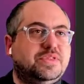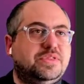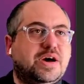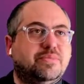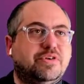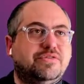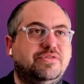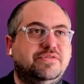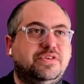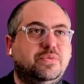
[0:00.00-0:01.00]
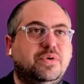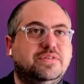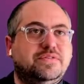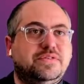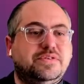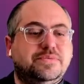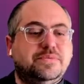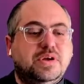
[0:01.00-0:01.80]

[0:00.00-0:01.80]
the operations that you want it to do.